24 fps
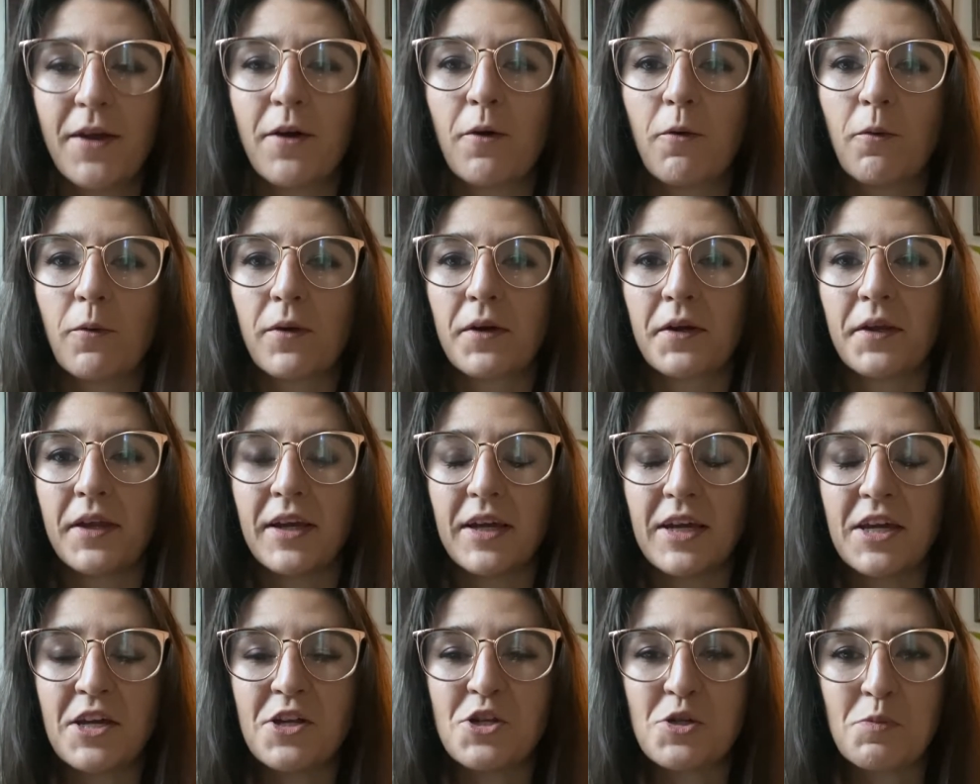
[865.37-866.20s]
or
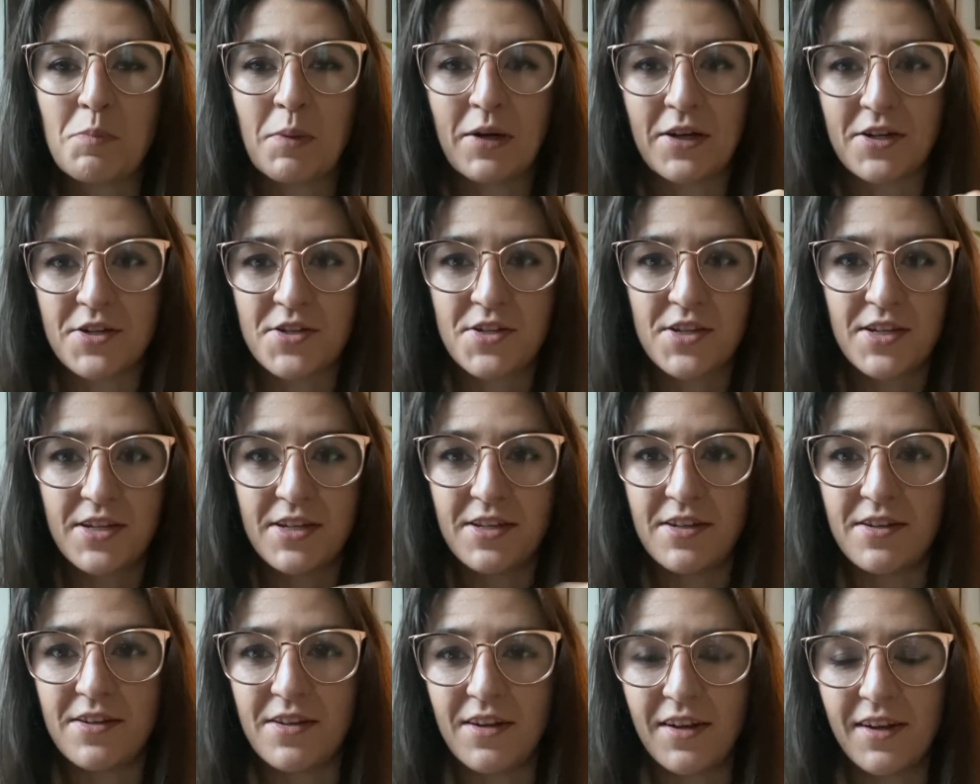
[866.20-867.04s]
like each
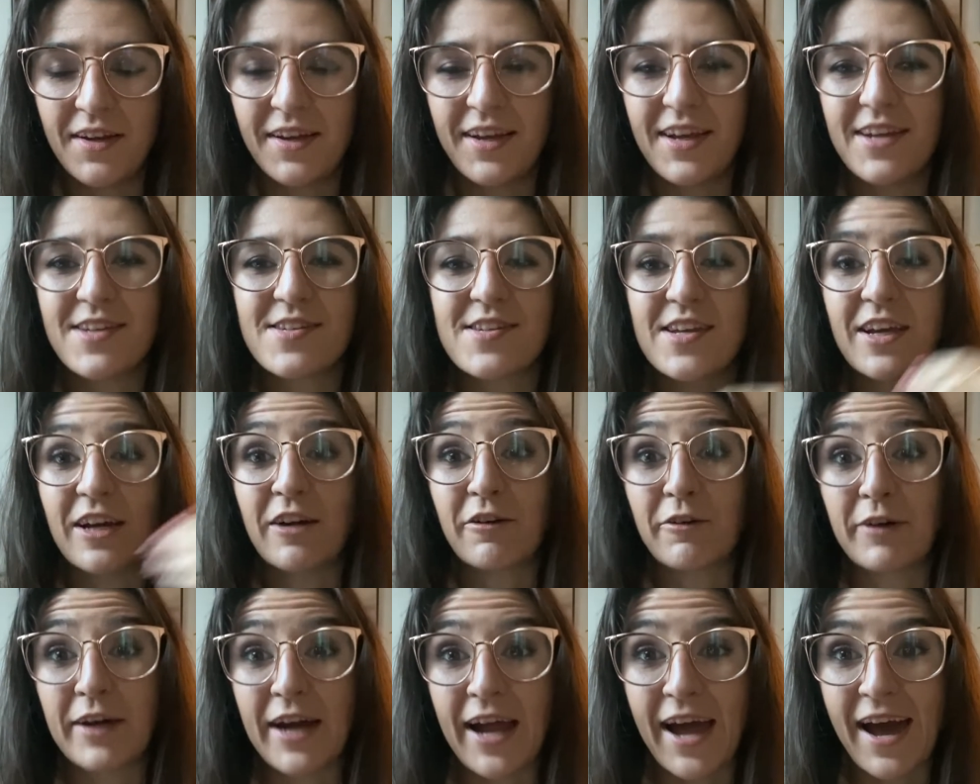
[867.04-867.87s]
person is like
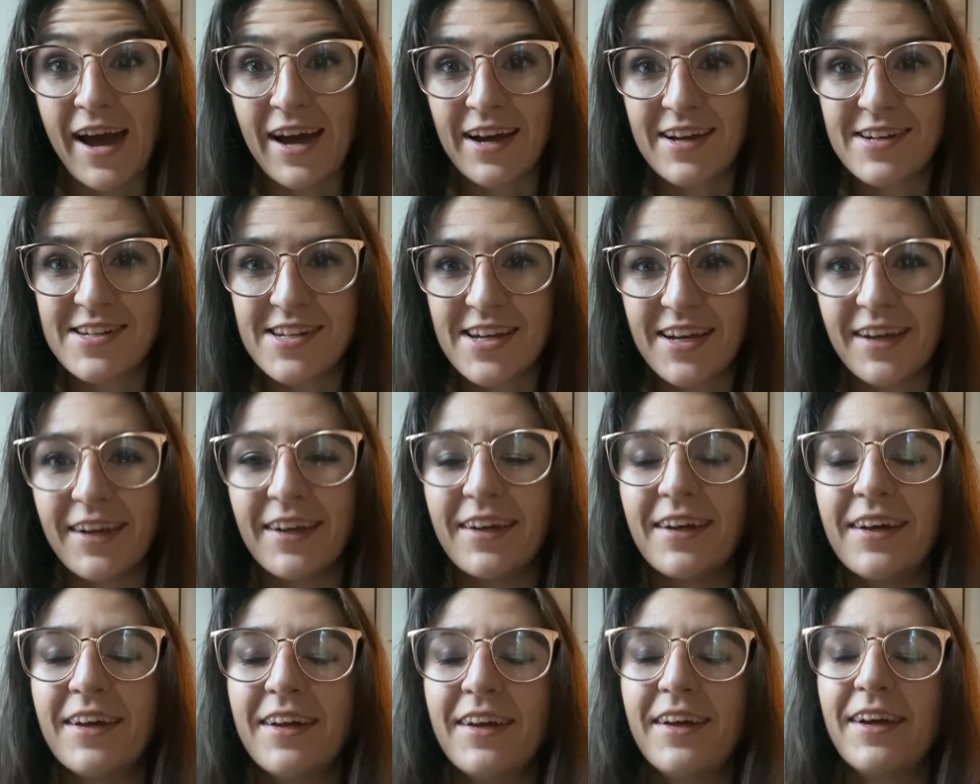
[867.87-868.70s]

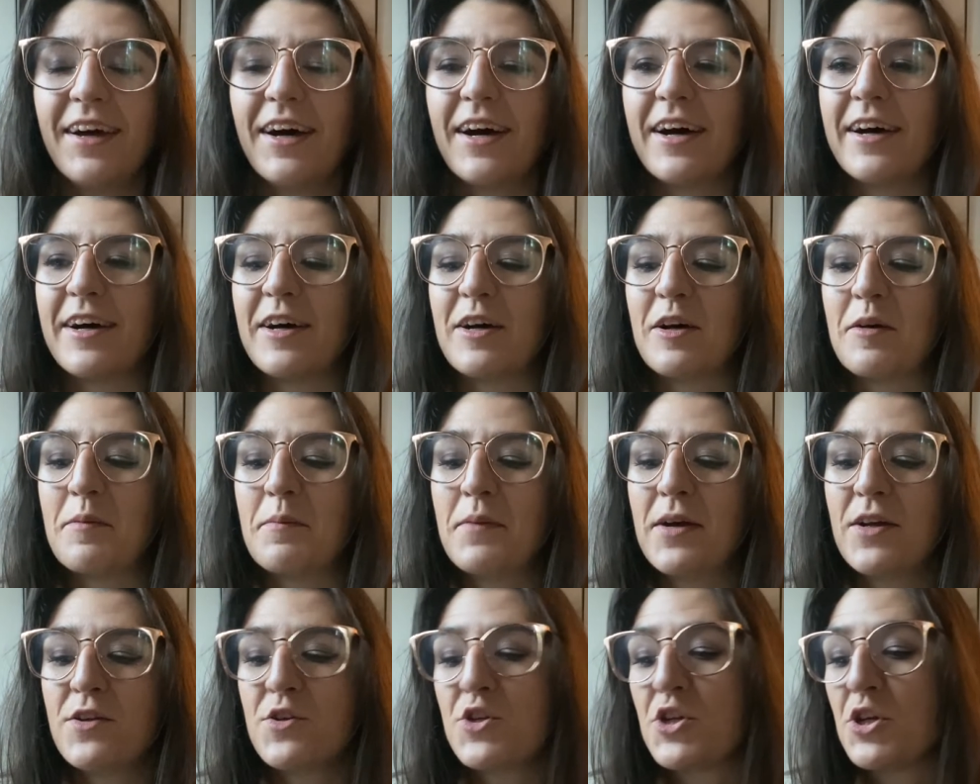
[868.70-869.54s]
reacting
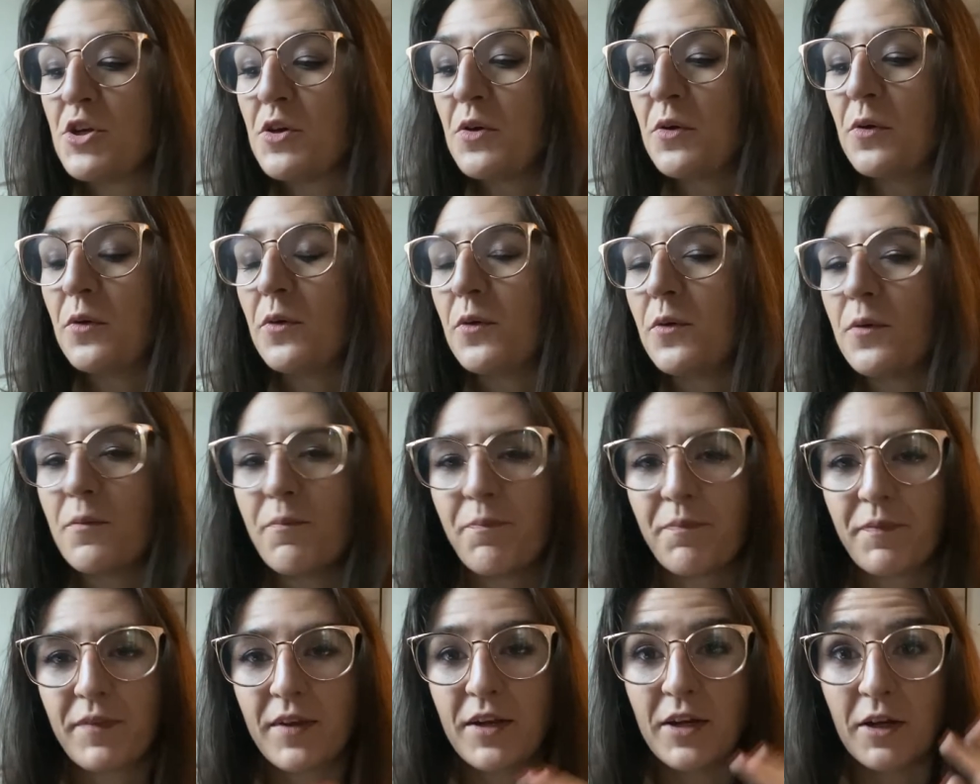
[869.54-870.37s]
to,
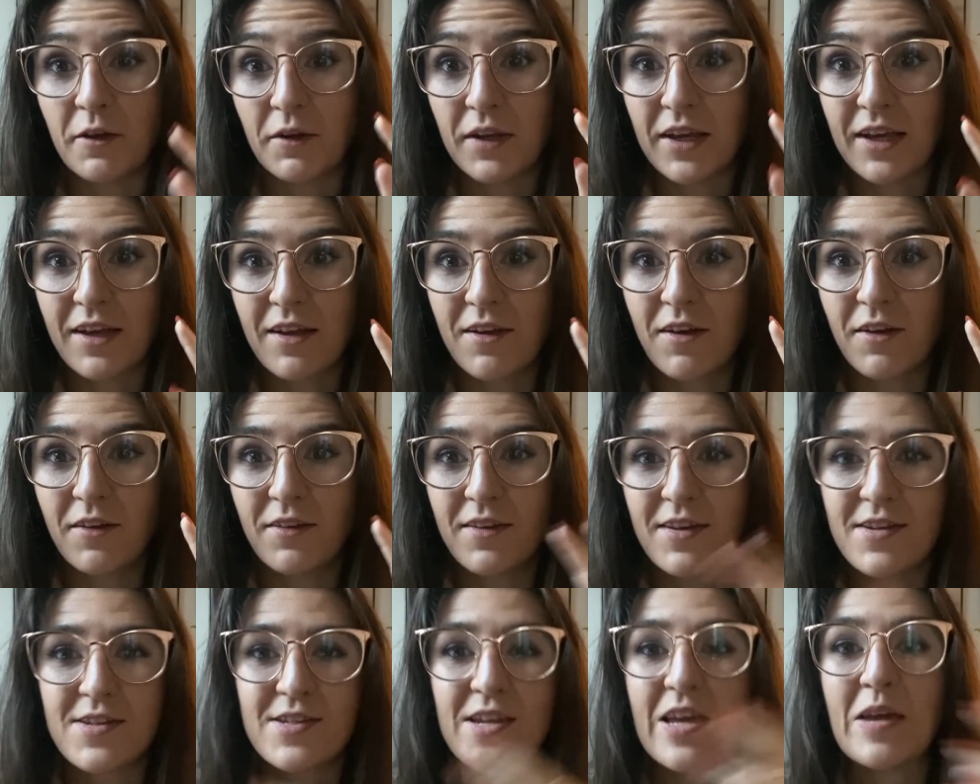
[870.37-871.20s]
you know, like
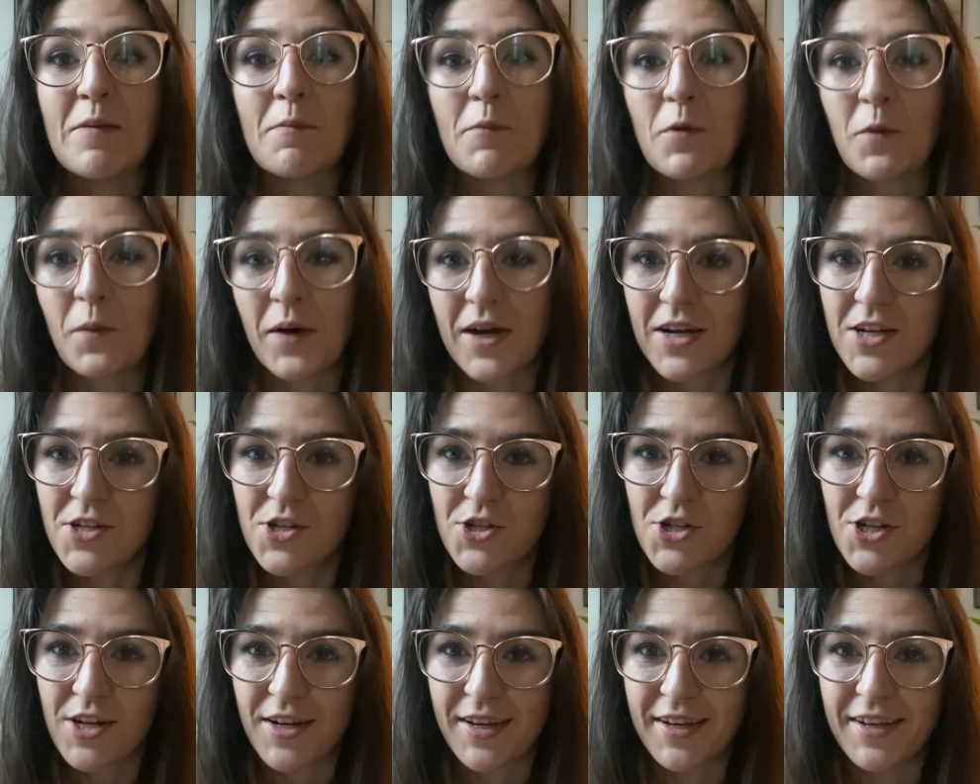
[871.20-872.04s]
the same
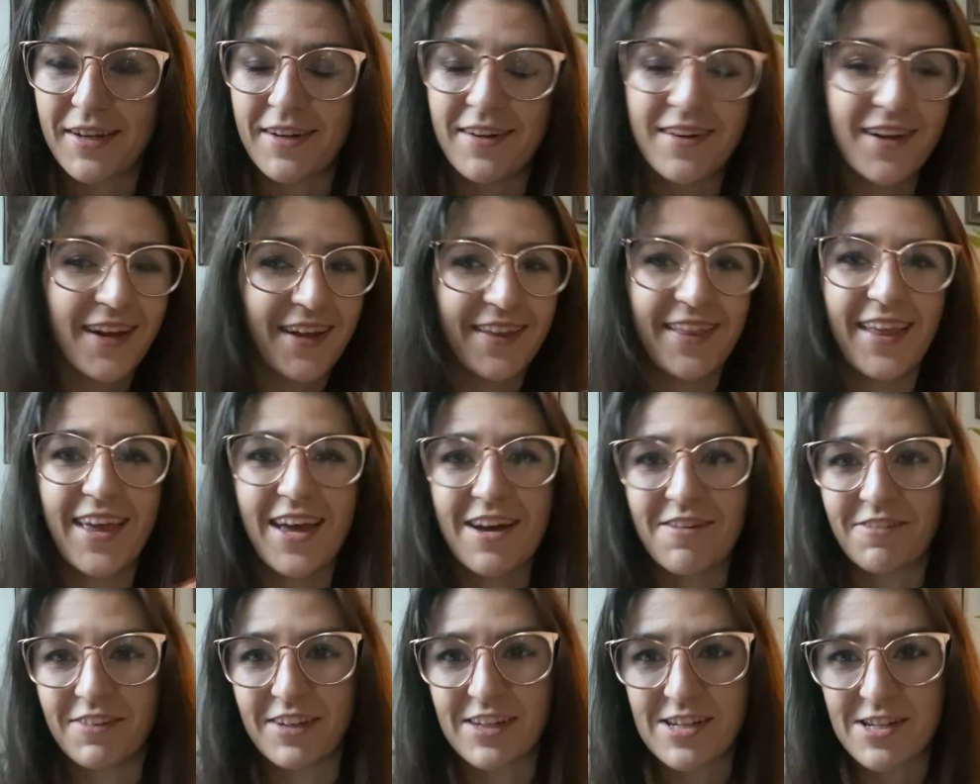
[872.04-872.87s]
question, and they
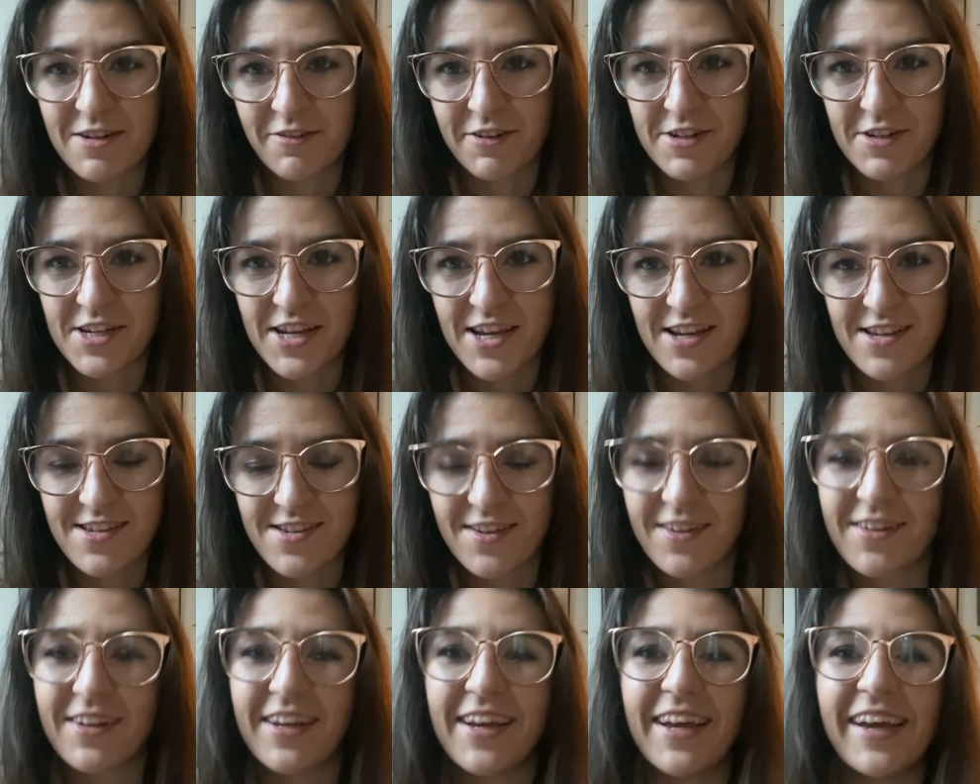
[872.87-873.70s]
have like different takes
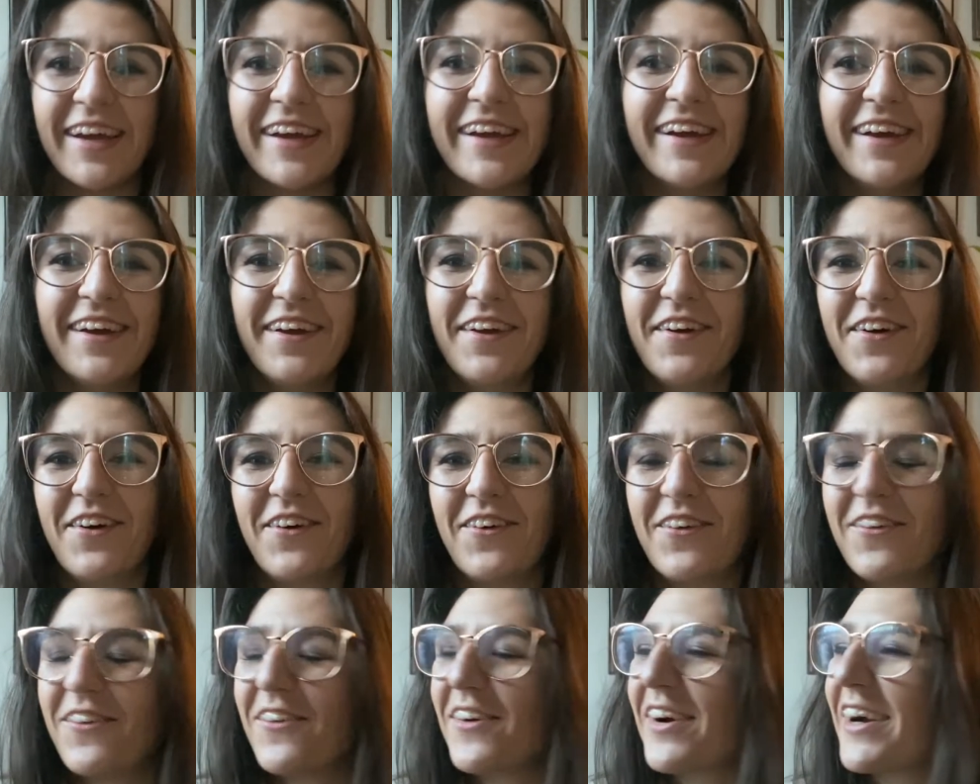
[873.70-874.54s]
on it,
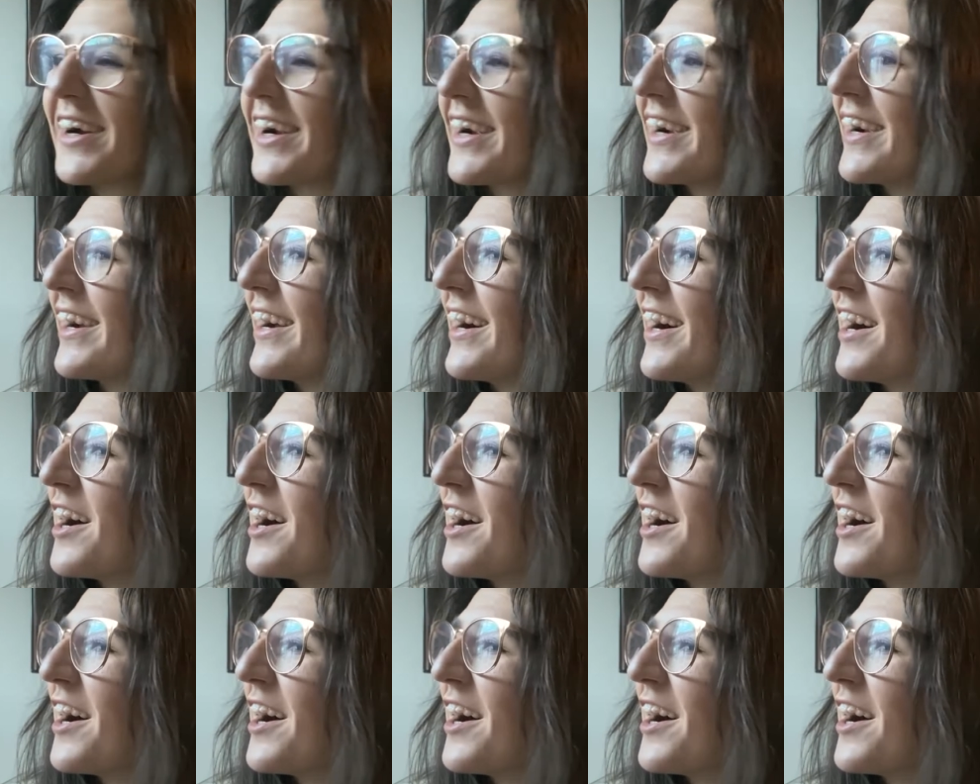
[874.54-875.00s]
or